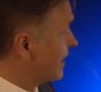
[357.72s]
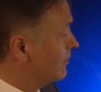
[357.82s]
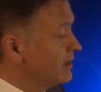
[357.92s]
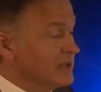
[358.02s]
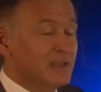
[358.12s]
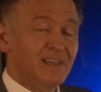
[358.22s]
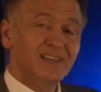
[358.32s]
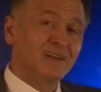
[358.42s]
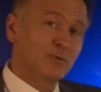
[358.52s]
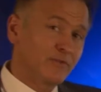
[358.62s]
Now,
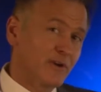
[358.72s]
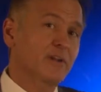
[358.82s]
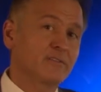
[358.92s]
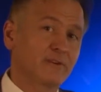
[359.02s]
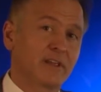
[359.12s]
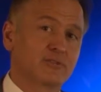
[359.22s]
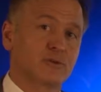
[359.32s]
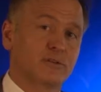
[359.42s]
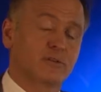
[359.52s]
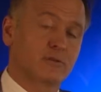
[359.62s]
with various
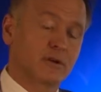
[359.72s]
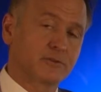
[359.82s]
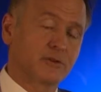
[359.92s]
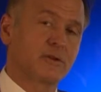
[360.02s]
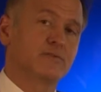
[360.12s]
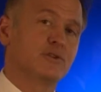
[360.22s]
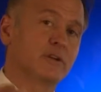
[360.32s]
financial alternatives,